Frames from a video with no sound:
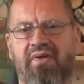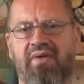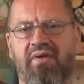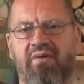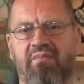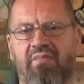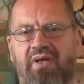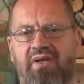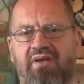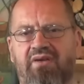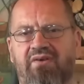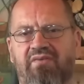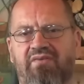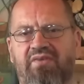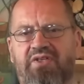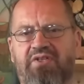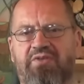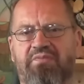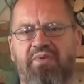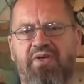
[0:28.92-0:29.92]
And many of
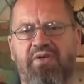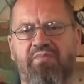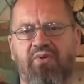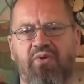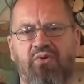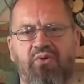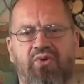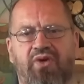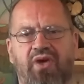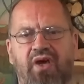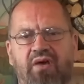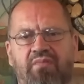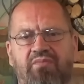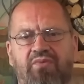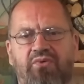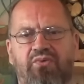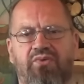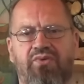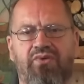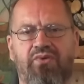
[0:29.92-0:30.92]
these people who came
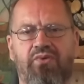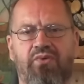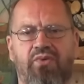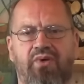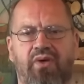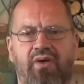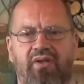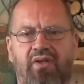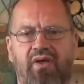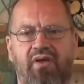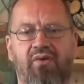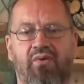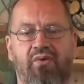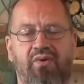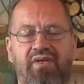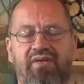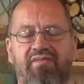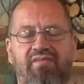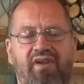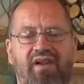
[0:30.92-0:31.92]
to the UK, they
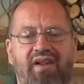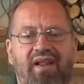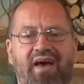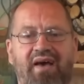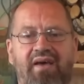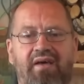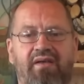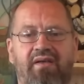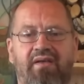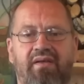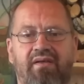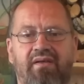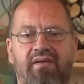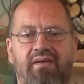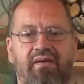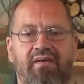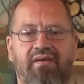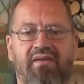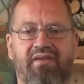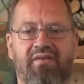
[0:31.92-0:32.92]
don't even like
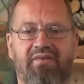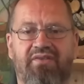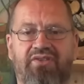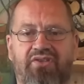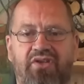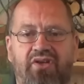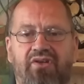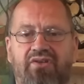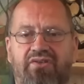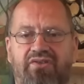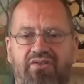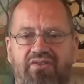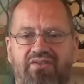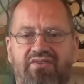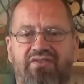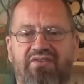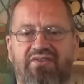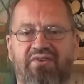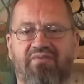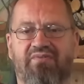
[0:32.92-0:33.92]
the
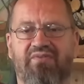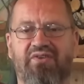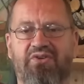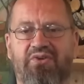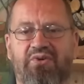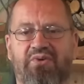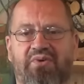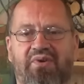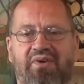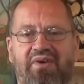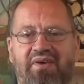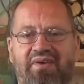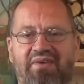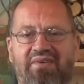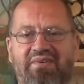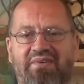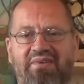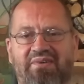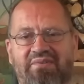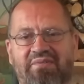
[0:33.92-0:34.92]
citizens of the UK. You
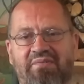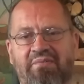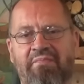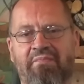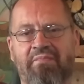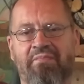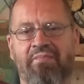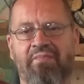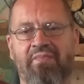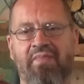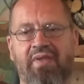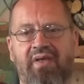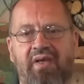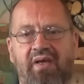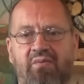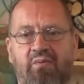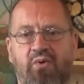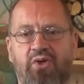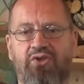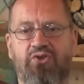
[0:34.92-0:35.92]
know,
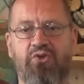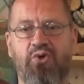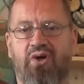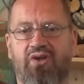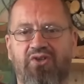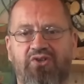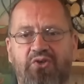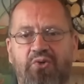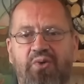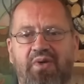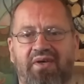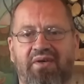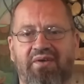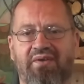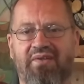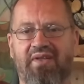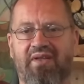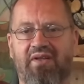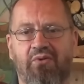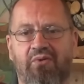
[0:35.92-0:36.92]
and what you're
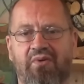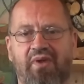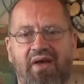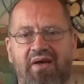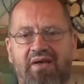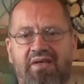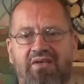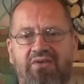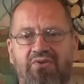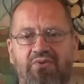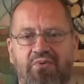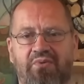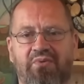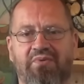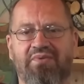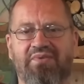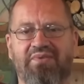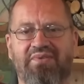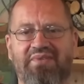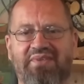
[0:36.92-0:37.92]
doing, they don't like you.
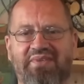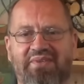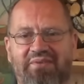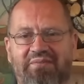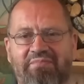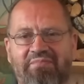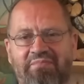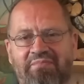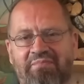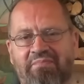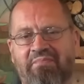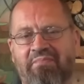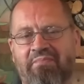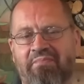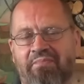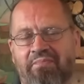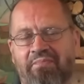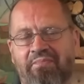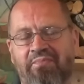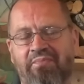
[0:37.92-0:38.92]
you know,
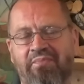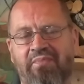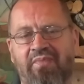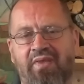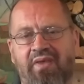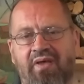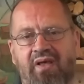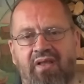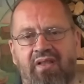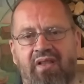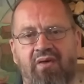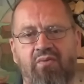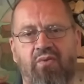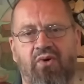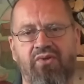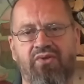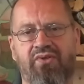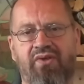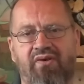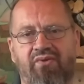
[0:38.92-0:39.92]
and they
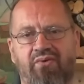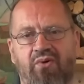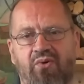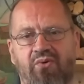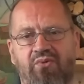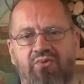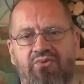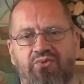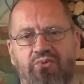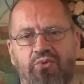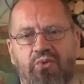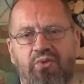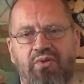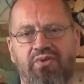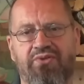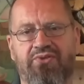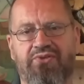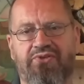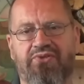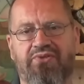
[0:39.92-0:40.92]
want their own
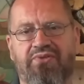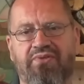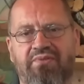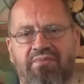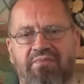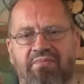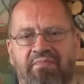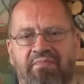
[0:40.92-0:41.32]
rules.